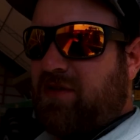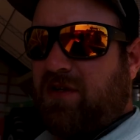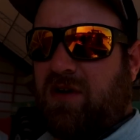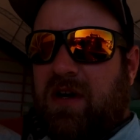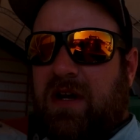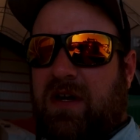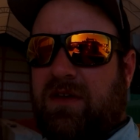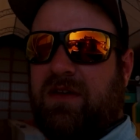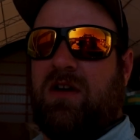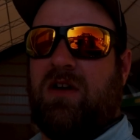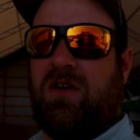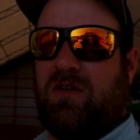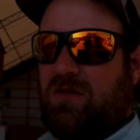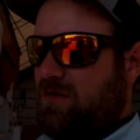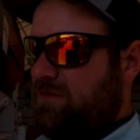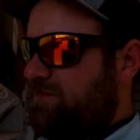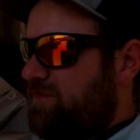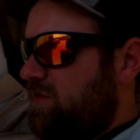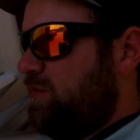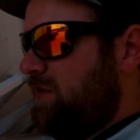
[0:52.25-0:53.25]
in the ground
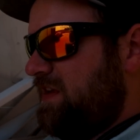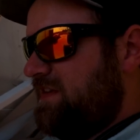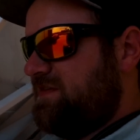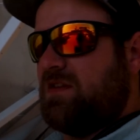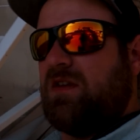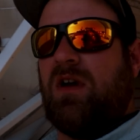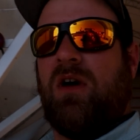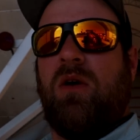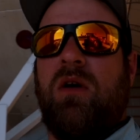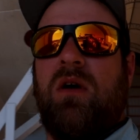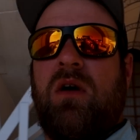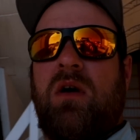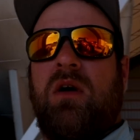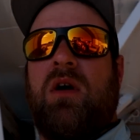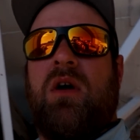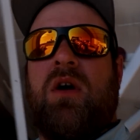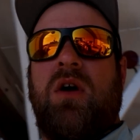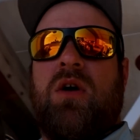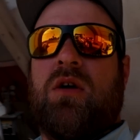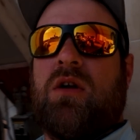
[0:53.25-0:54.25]
there a few weeks ago. We're
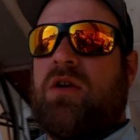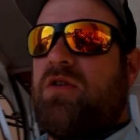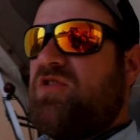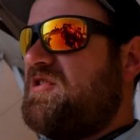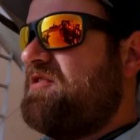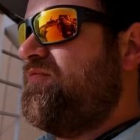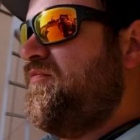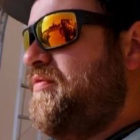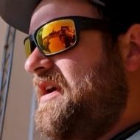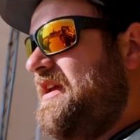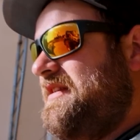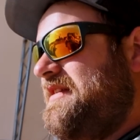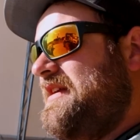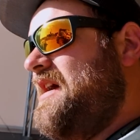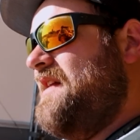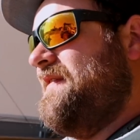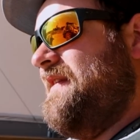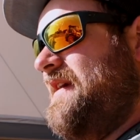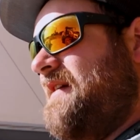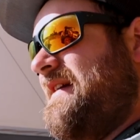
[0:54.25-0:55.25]
going to spread
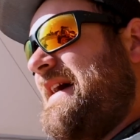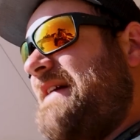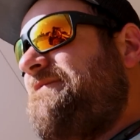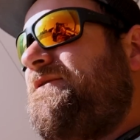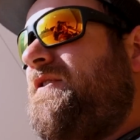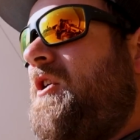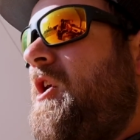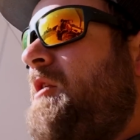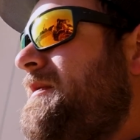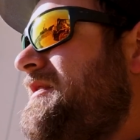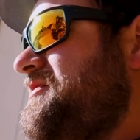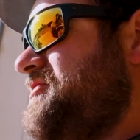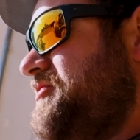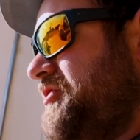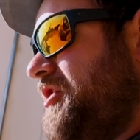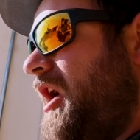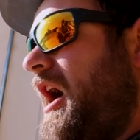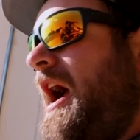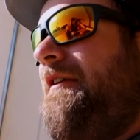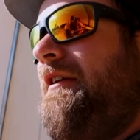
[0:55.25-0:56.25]
down there. That farm is
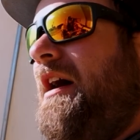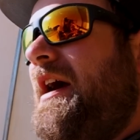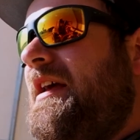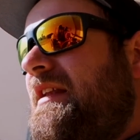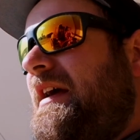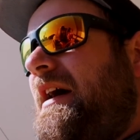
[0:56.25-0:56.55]
dry right